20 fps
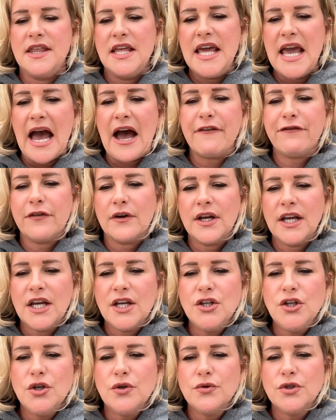the
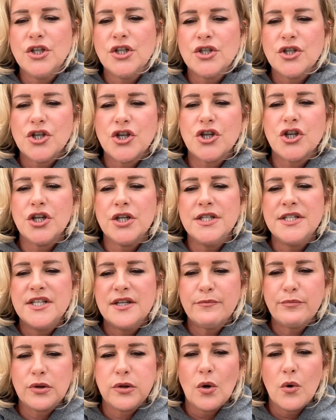African Union should
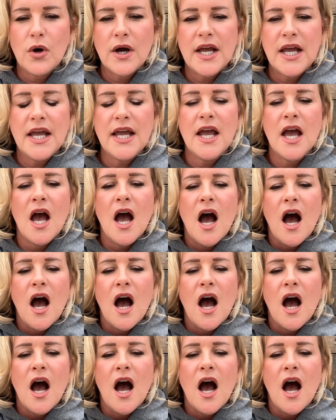deploy